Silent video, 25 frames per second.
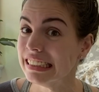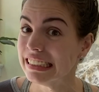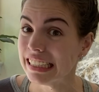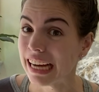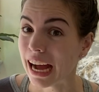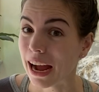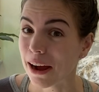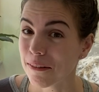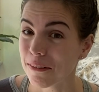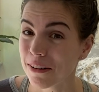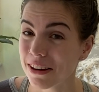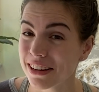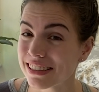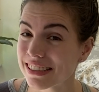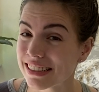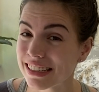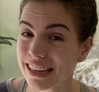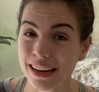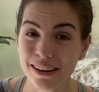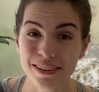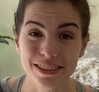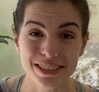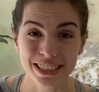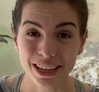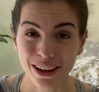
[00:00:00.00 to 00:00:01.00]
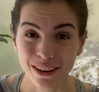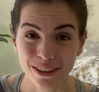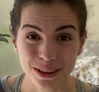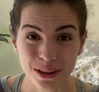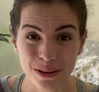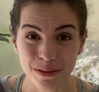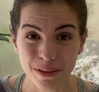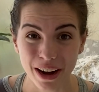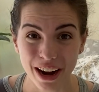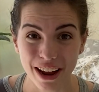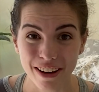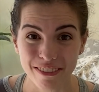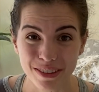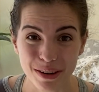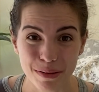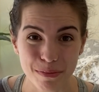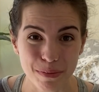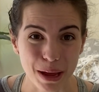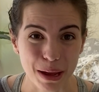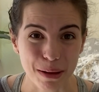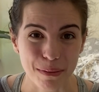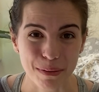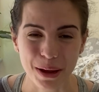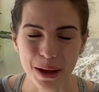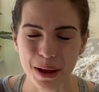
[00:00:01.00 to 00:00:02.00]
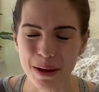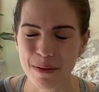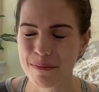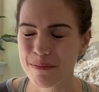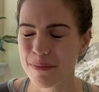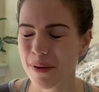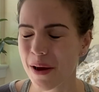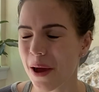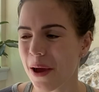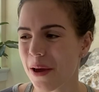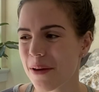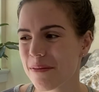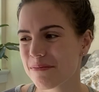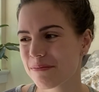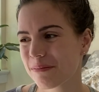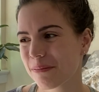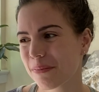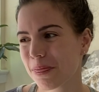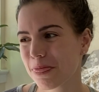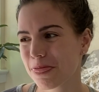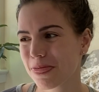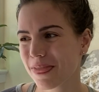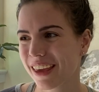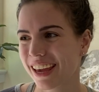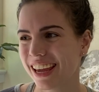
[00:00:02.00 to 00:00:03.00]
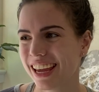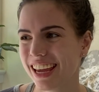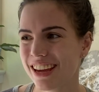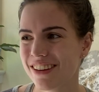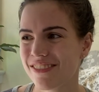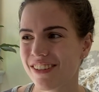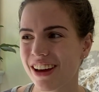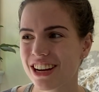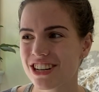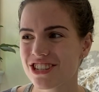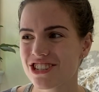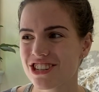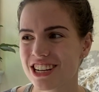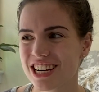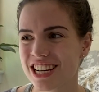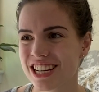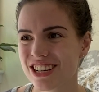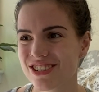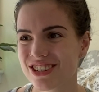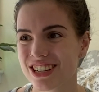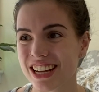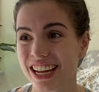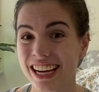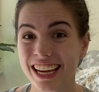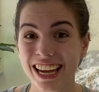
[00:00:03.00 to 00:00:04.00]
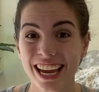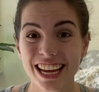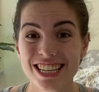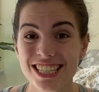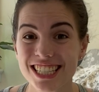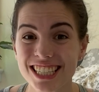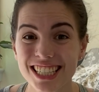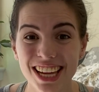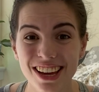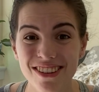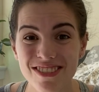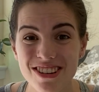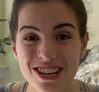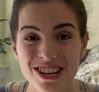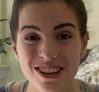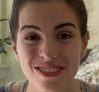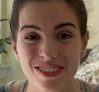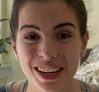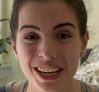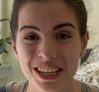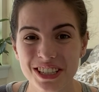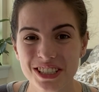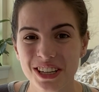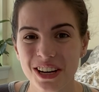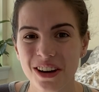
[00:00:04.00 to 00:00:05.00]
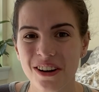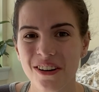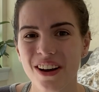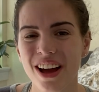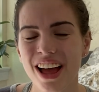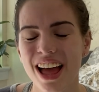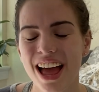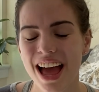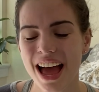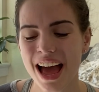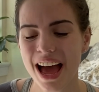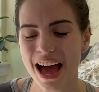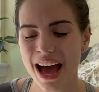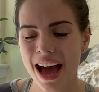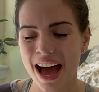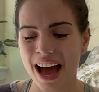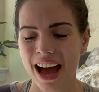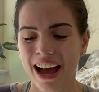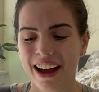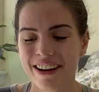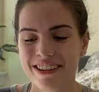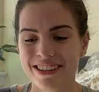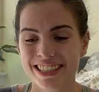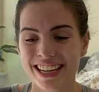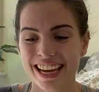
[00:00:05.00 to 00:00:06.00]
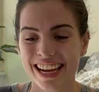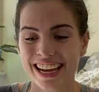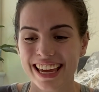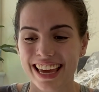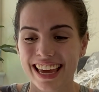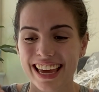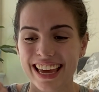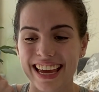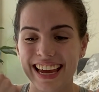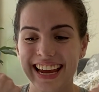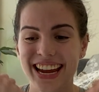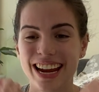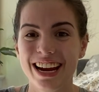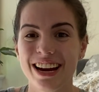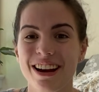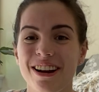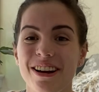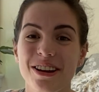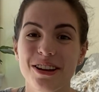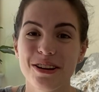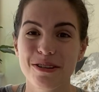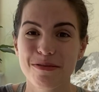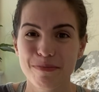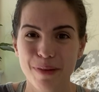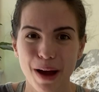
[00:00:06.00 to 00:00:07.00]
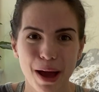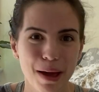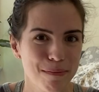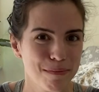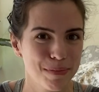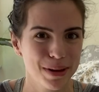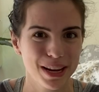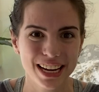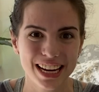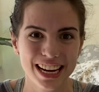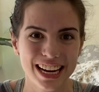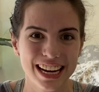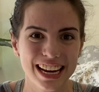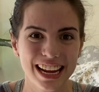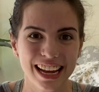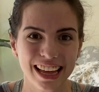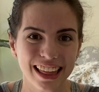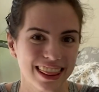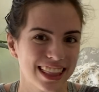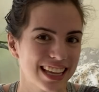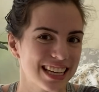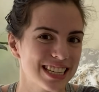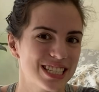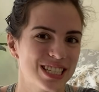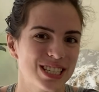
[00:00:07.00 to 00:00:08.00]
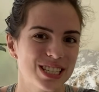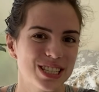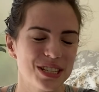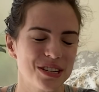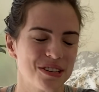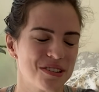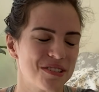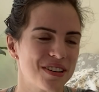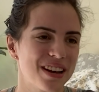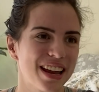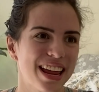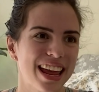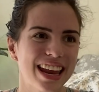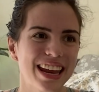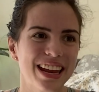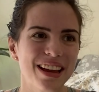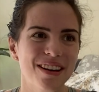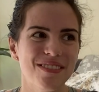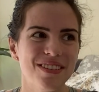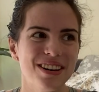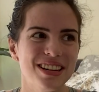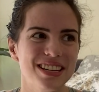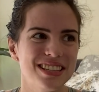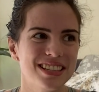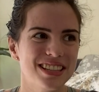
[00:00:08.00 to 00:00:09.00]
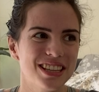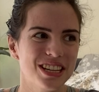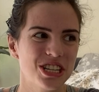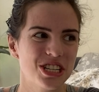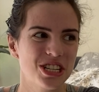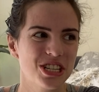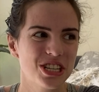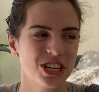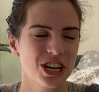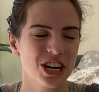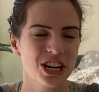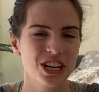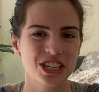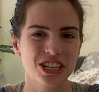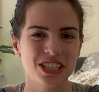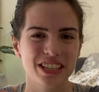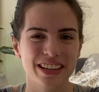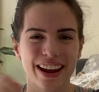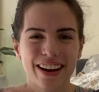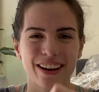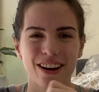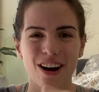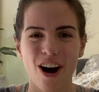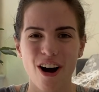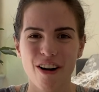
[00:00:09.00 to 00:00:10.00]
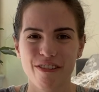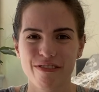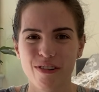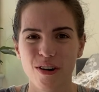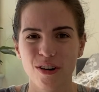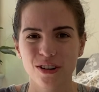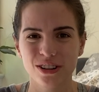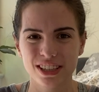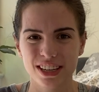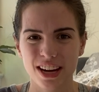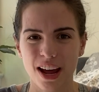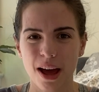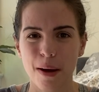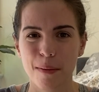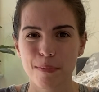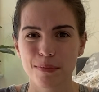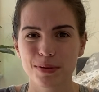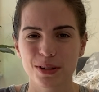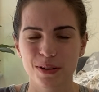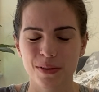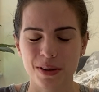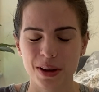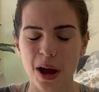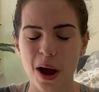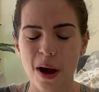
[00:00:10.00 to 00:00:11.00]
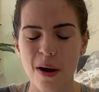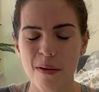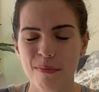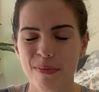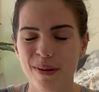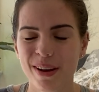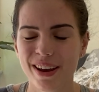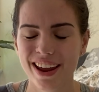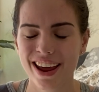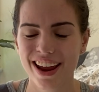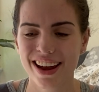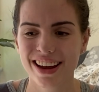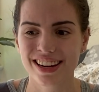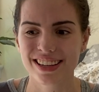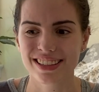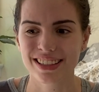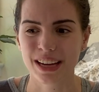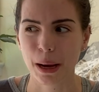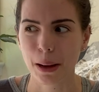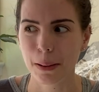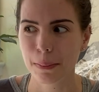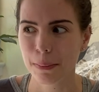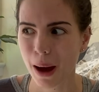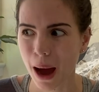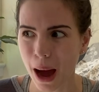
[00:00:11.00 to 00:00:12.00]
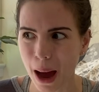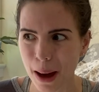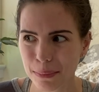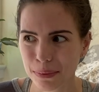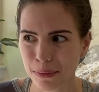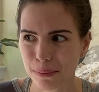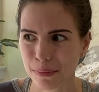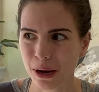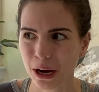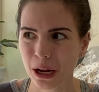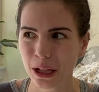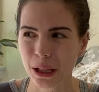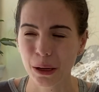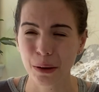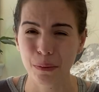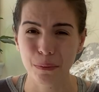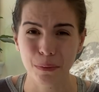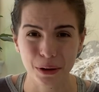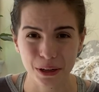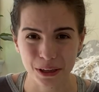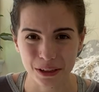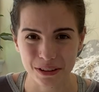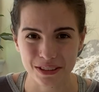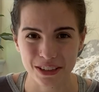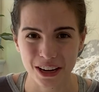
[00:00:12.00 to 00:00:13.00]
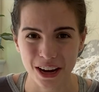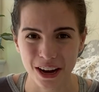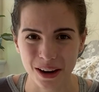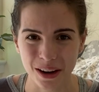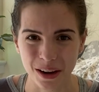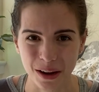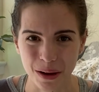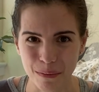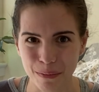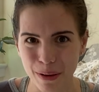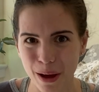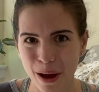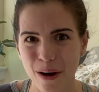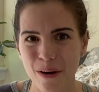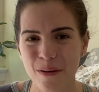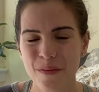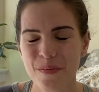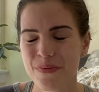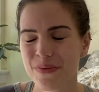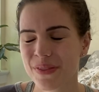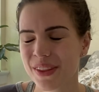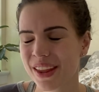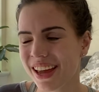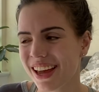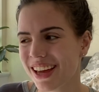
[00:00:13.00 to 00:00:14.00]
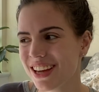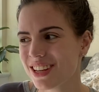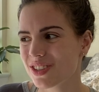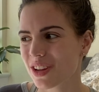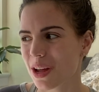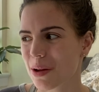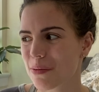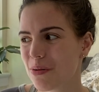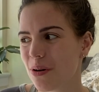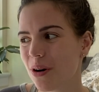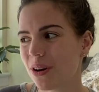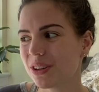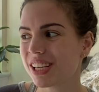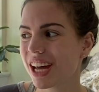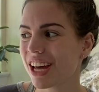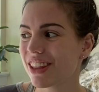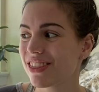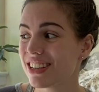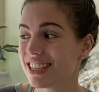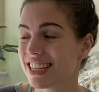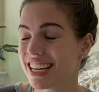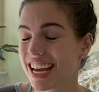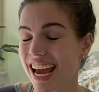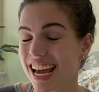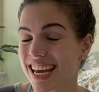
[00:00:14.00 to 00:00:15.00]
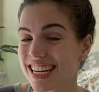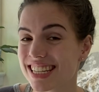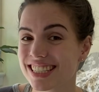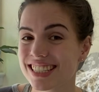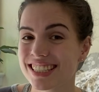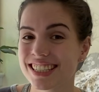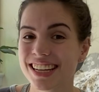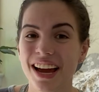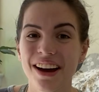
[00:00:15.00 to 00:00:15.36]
I wasn't. I was telling you we're having a baby. But he eventually was like, just give it to me. So I was like, here, you might be needing this soon. And it was the shirt just kind of all folded up. So we opened it, and he's like, Papa Bear, what are you talking about? So I pulled out the tests.